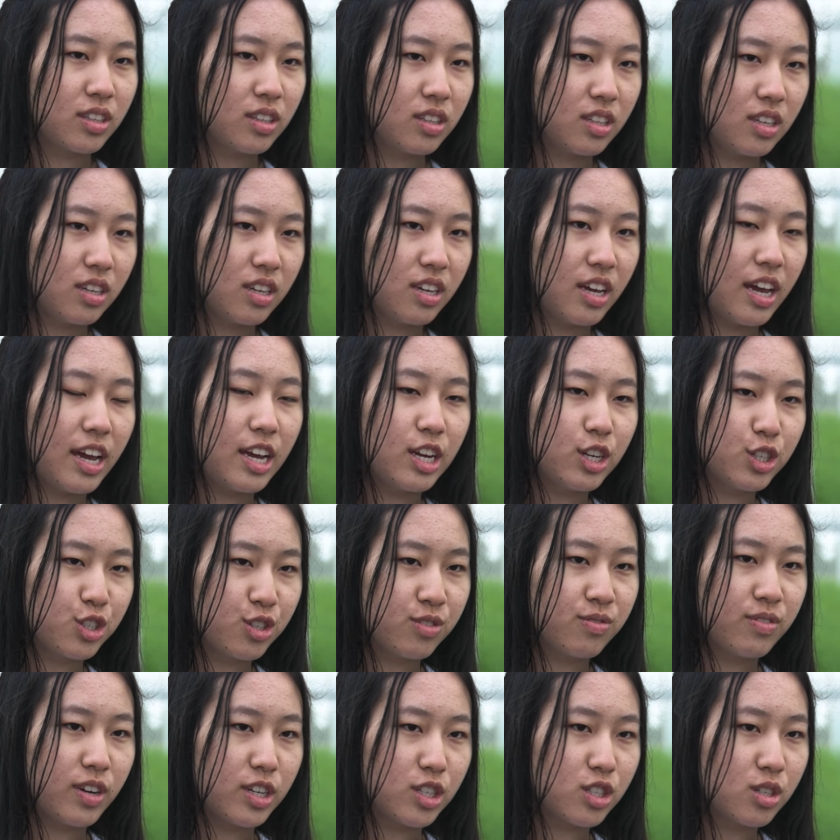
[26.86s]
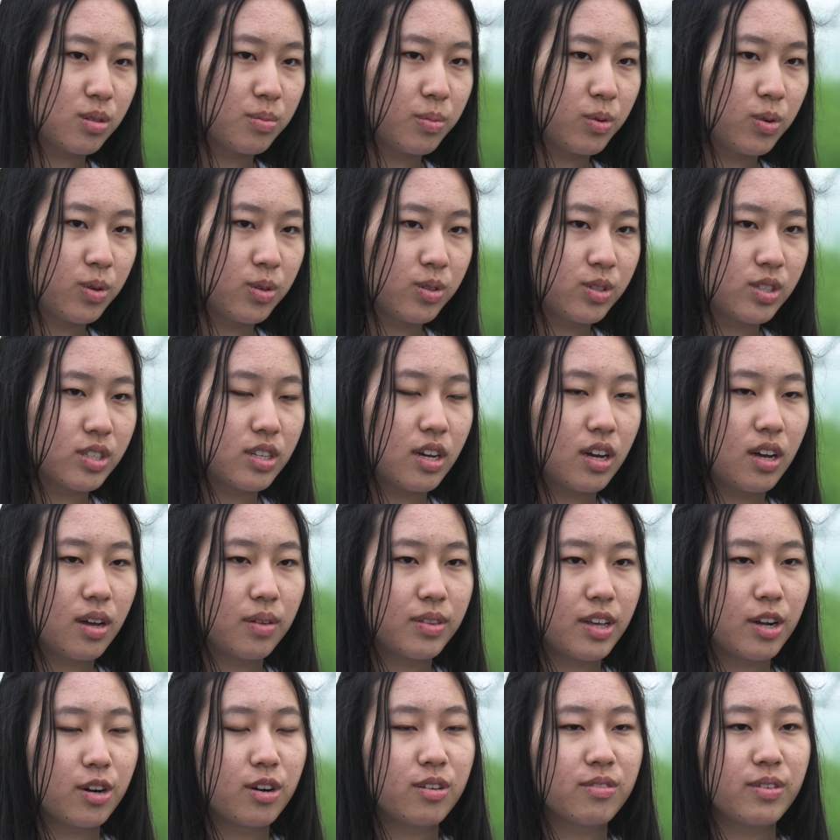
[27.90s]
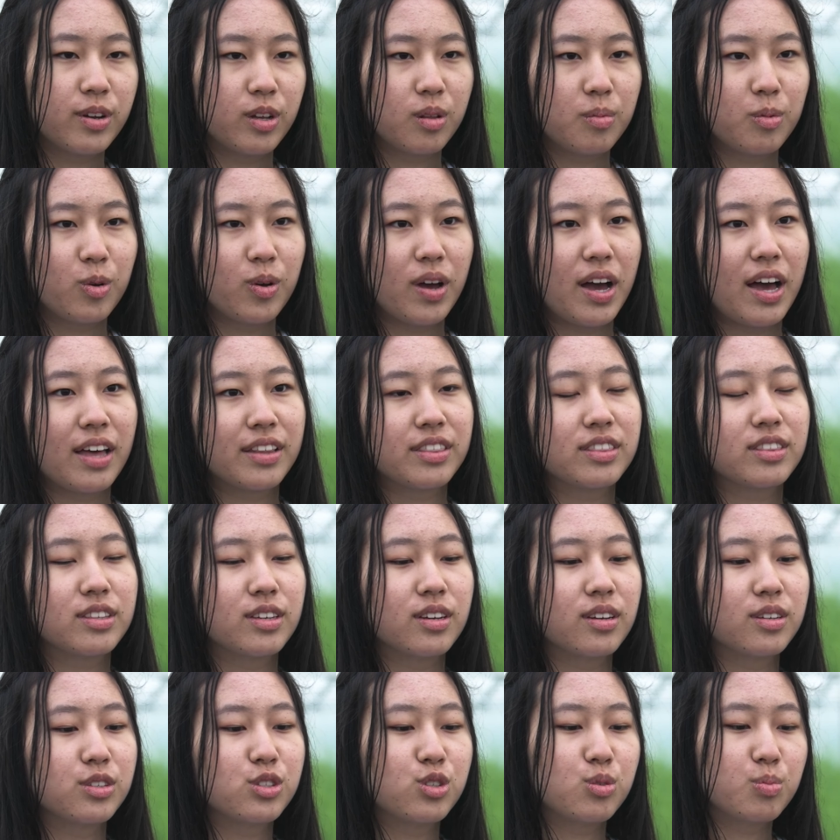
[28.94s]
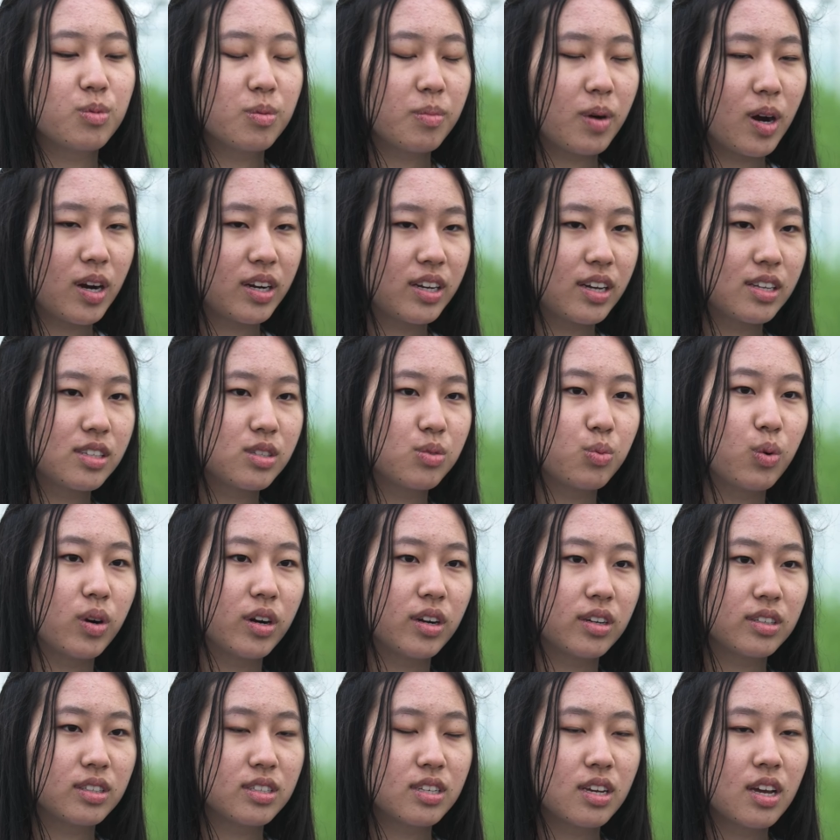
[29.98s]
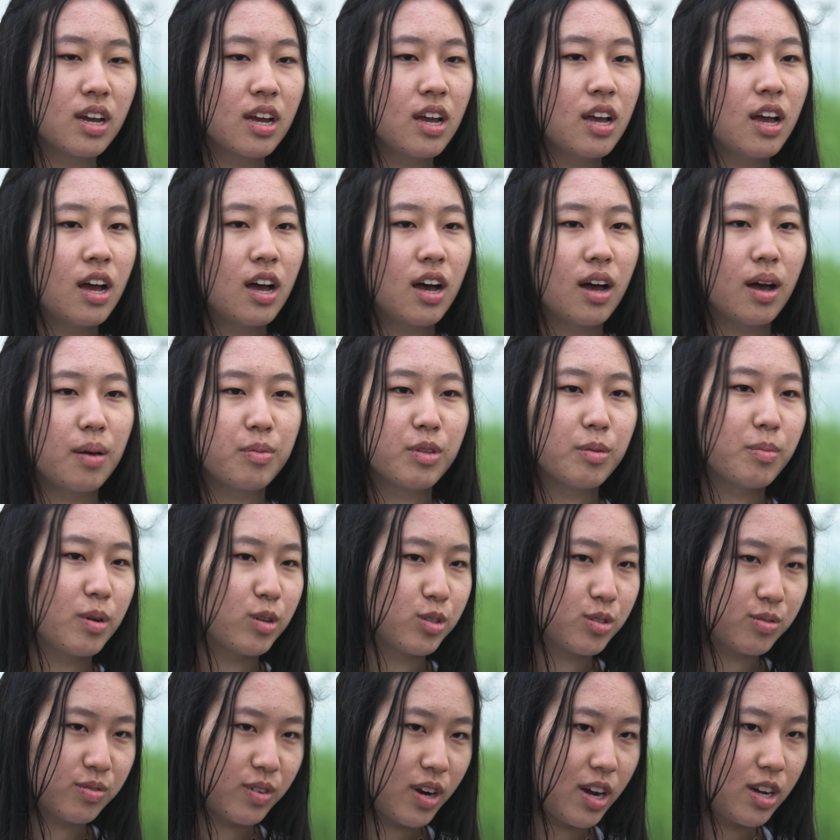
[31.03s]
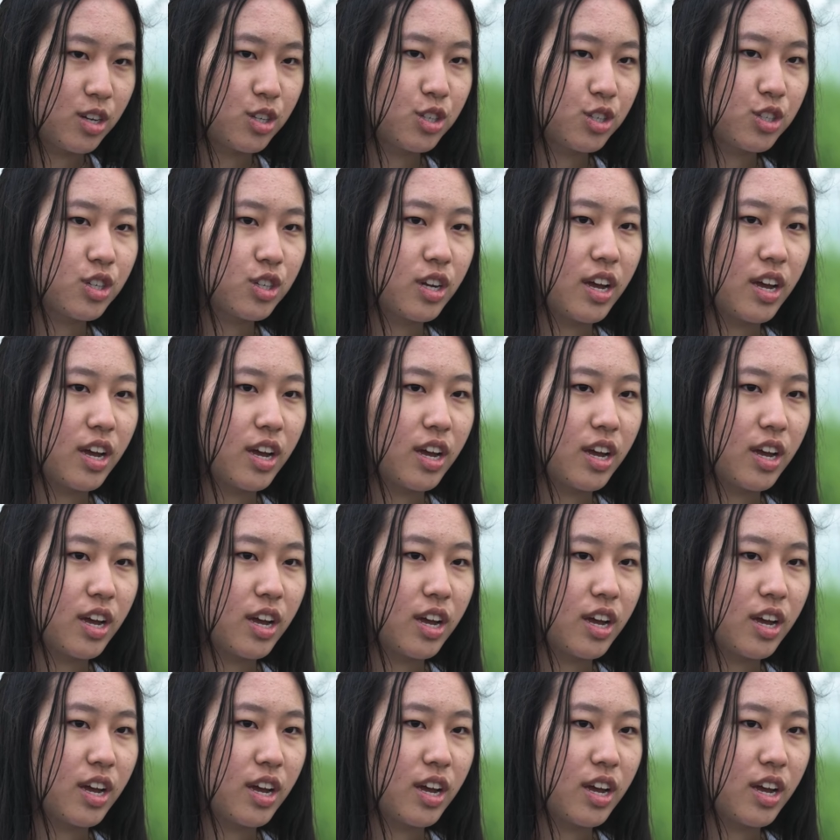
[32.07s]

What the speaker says: the Asian vegetables that are available at the supermarkets weren't the most fresh,